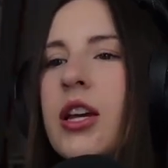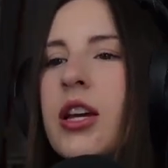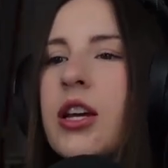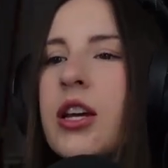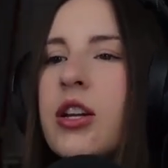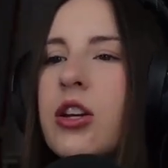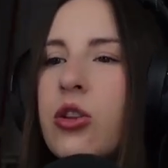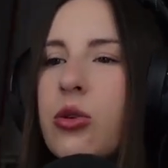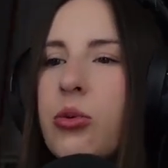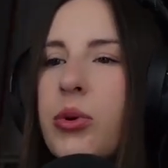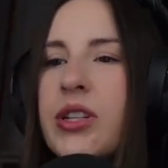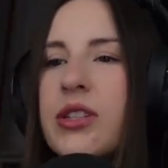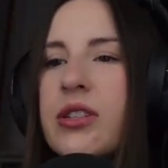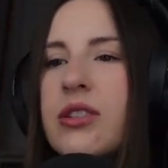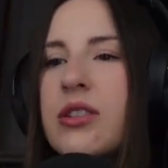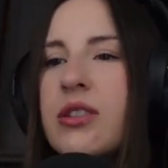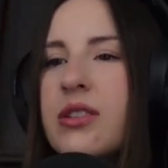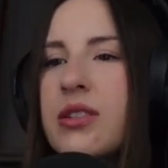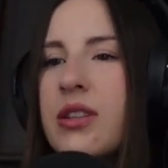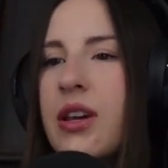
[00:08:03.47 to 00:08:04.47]
Another way to
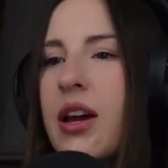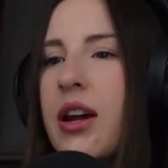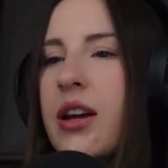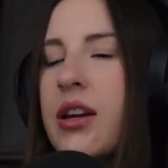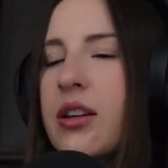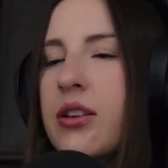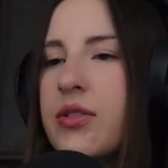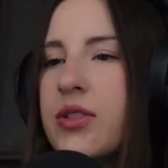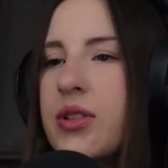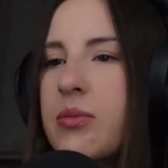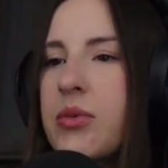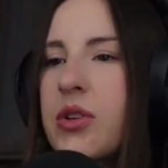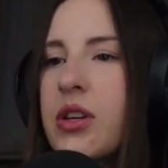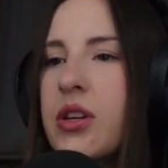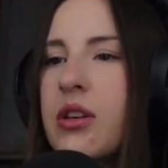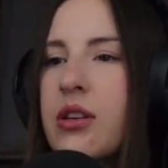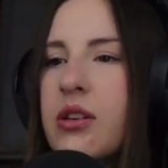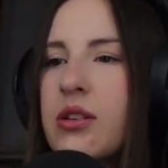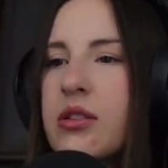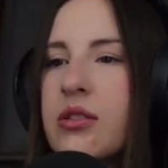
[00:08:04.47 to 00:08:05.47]
decide if something
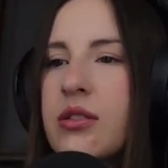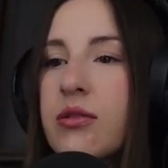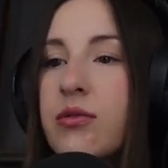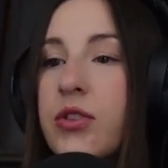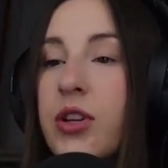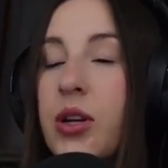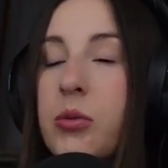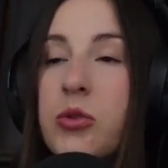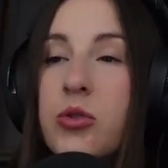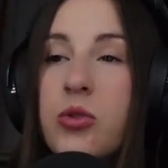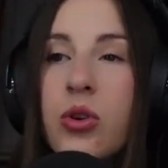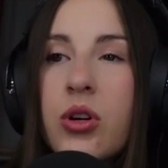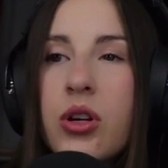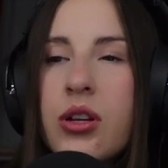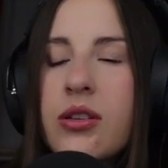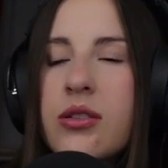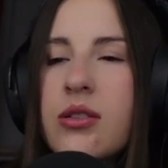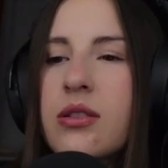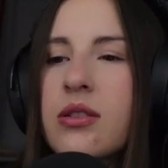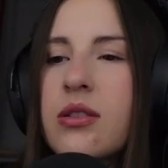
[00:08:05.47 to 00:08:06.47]
is inflammatory
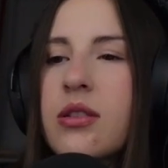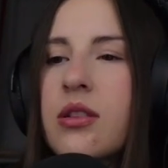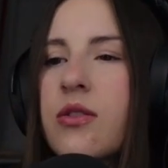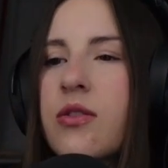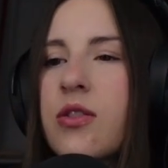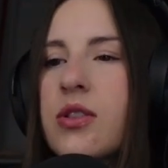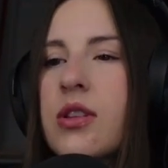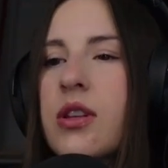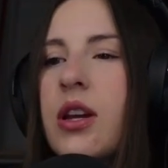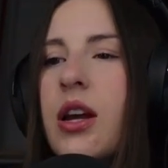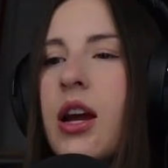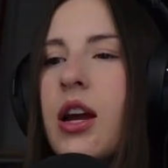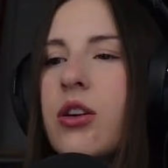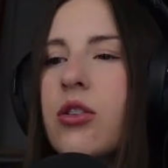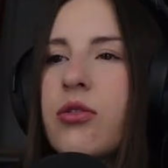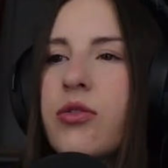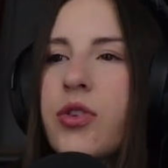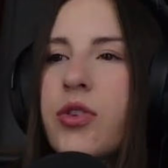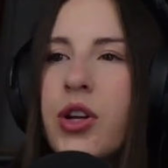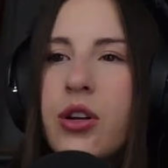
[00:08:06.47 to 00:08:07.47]
is to see if it's an
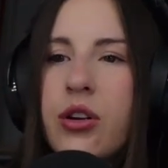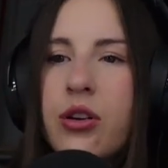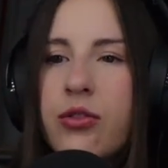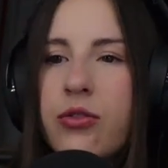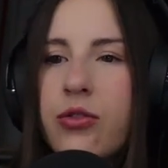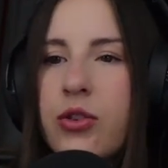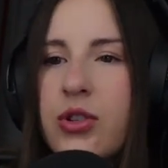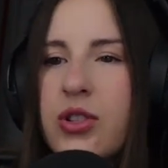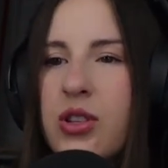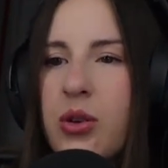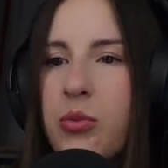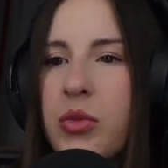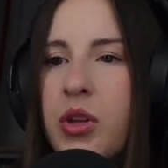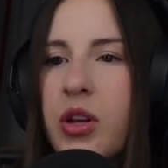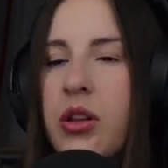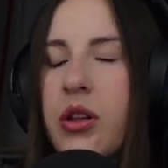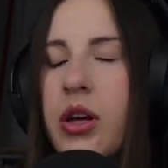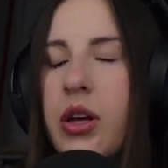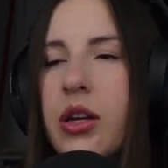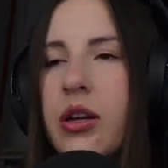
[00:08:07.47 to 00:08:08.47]
aggravator for
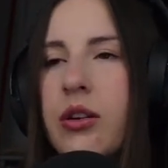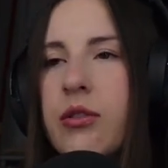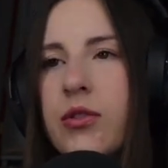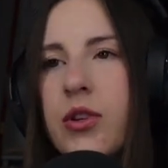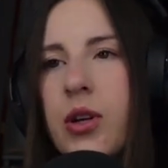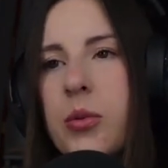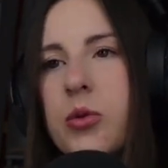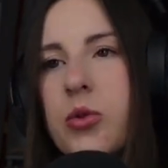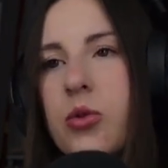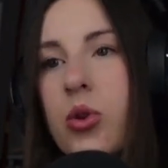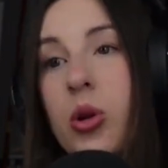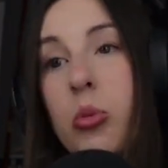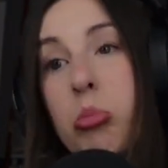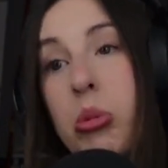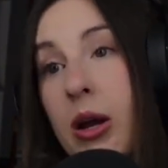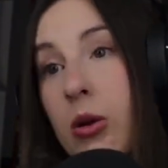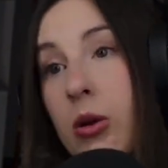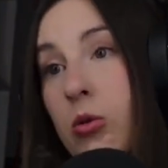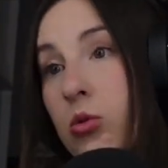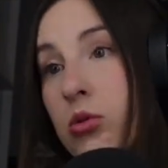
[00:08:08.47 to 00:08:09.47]
something like inflammatory
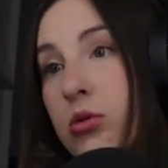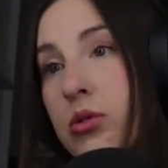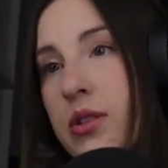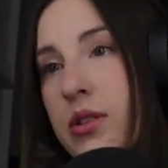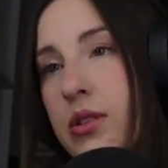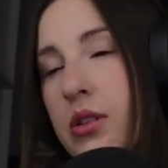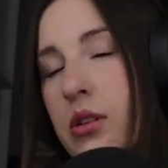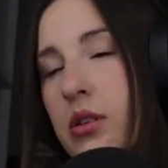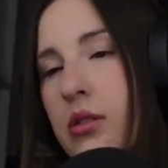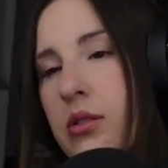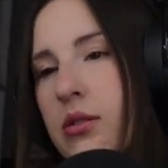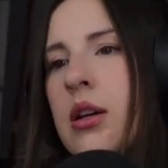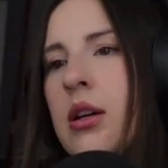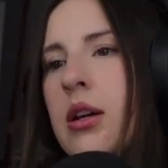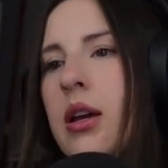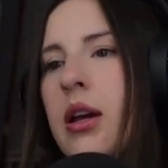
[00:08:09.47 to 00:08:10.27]
bowel disease.